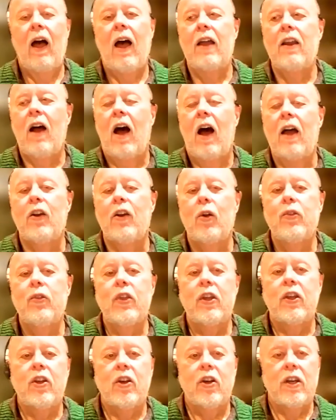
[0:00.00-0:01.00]
I, I don't
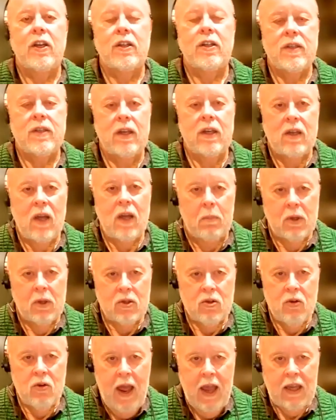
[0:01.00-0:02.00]
think you're going to see double
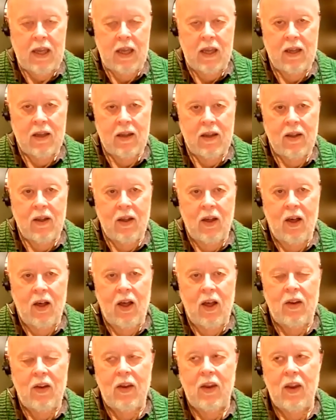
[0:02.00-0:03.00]
tracking
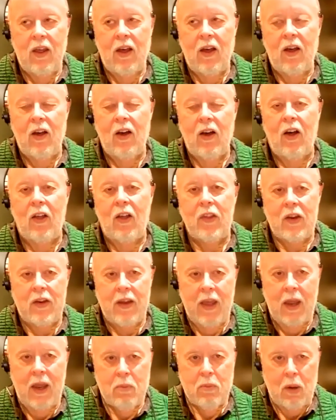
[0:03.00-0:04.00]
on, uh, on the
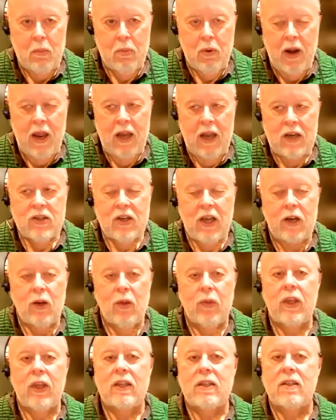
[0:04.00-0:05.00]
Danbury branch. I
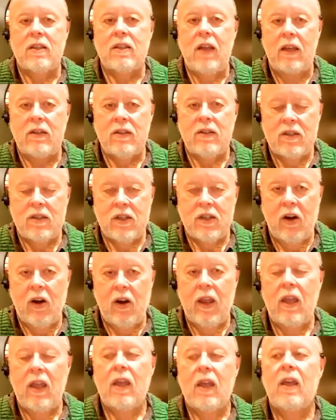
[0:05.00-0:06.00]
don't think it's
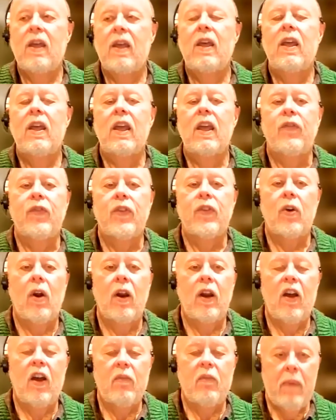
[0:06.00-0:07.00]
necessary if there are
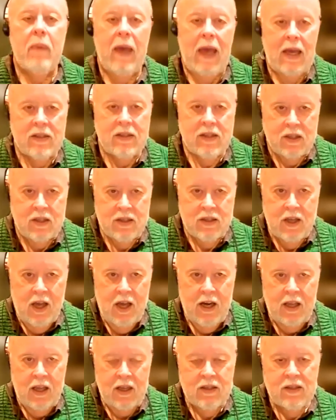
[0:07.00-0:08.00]
enough passing
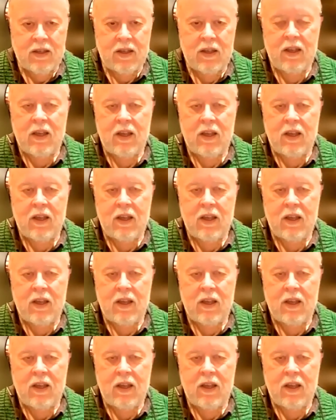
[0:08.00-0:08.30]
sidings.